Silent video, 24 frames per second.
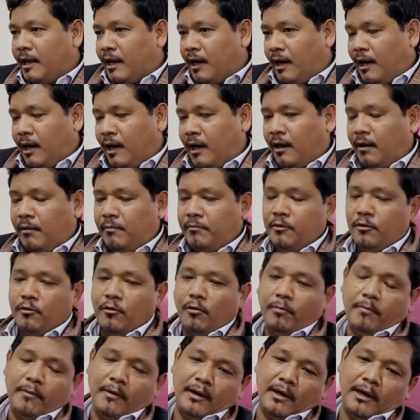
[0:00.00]
uh, you
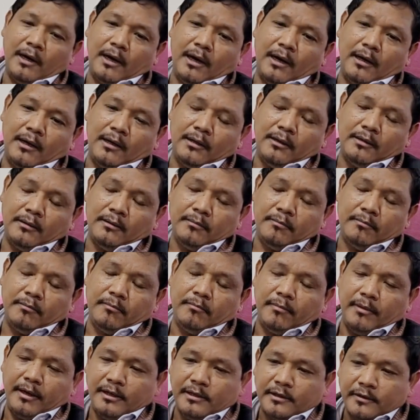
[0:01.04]
know, uh, uh,
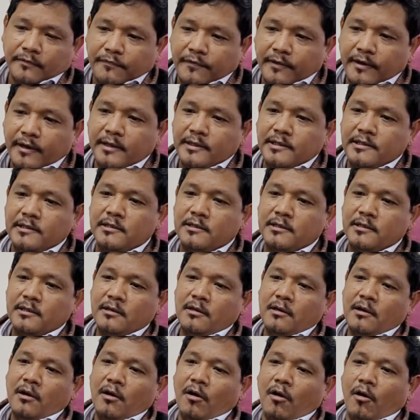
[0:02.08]
interference
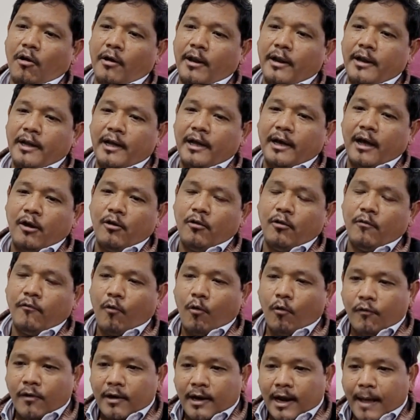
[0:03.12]
or any kind of
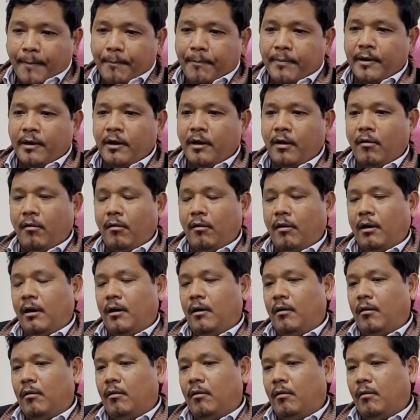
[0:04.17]
overlapping uh,
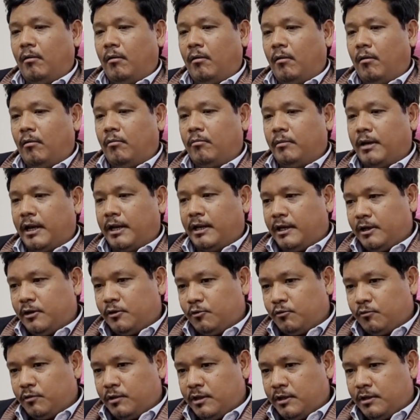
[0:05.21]
or getting
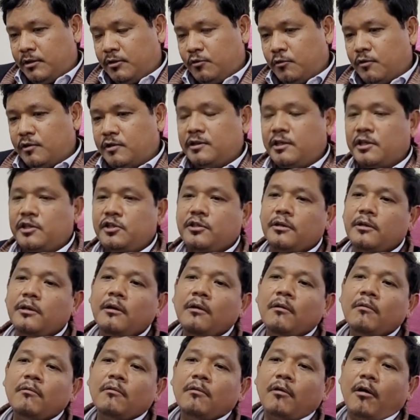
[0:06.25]
into the
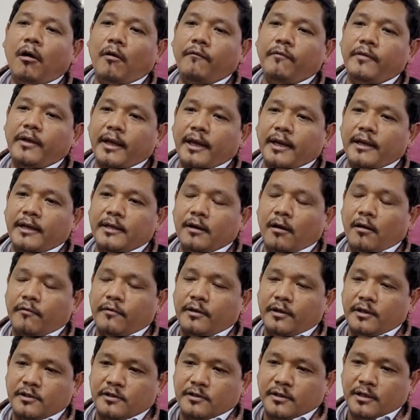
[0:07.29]
jurisdiction of the AD, of
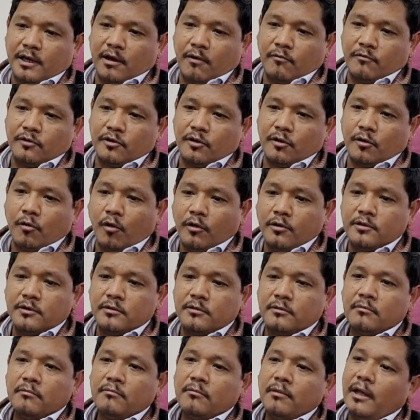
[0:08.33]
the district council
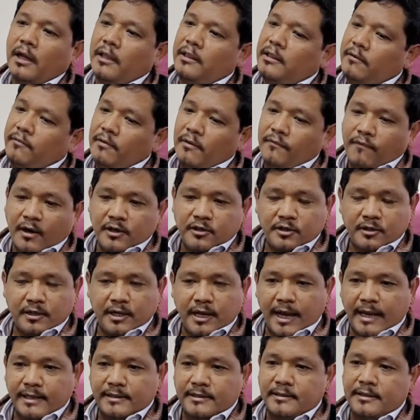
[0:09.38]
courts, and they will function
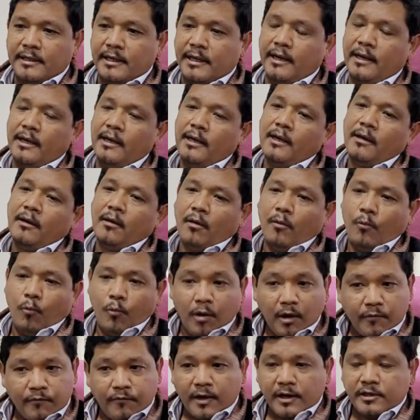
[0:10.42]
as they
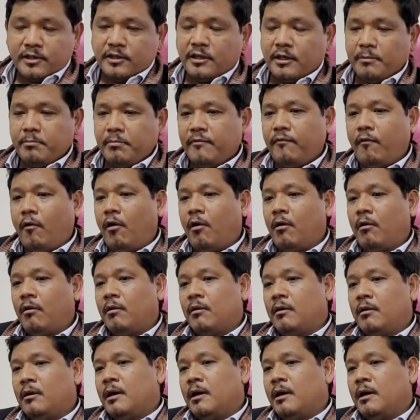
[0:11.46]
were functioning before.